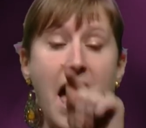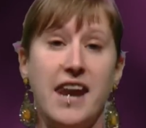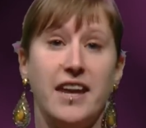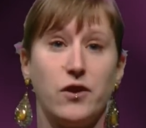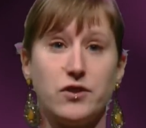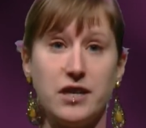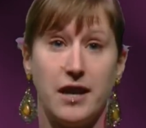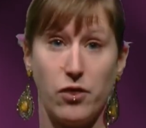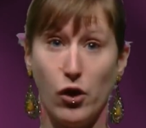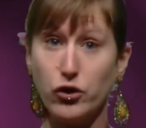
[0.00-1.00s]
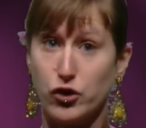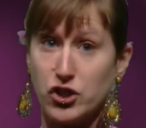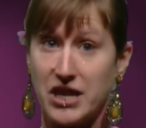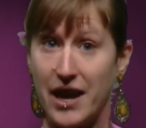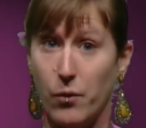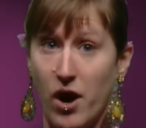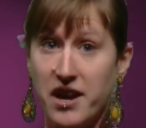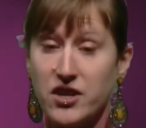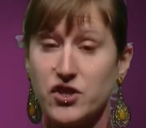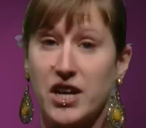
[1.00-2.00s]
and then you see that not just
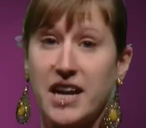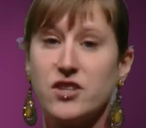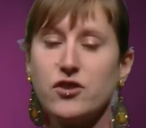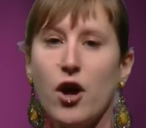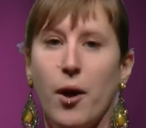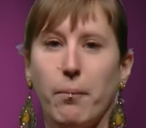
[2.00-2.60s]
A1 has changed,